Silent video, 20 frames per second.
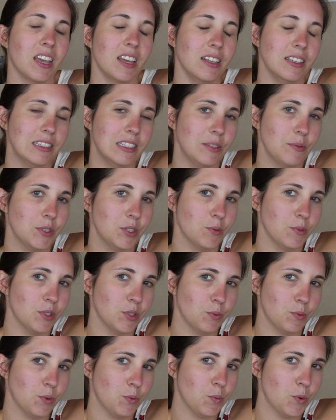and see which
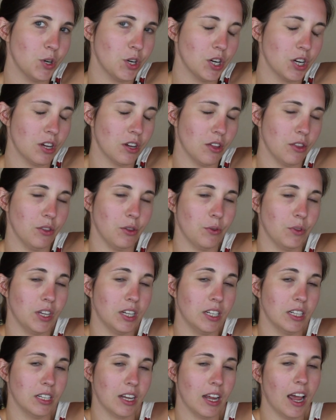ones would work, though they
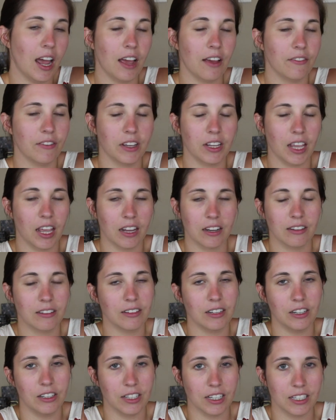didn't have, again,
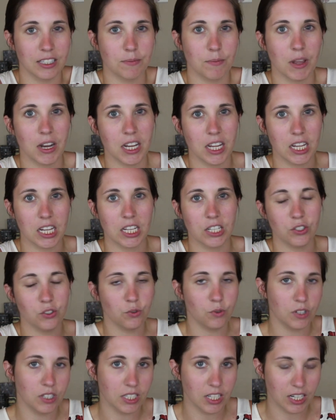nearly as many in
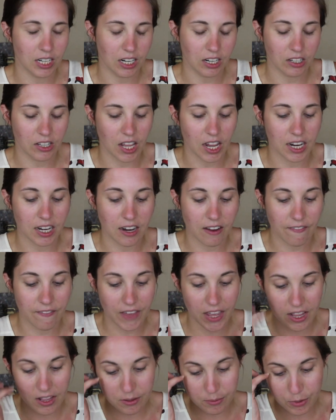store as they did online
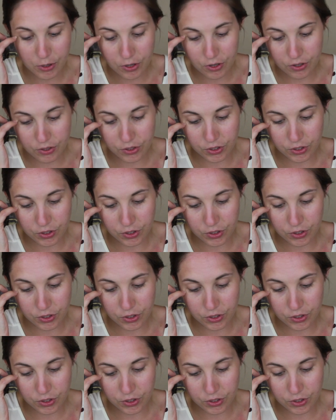available.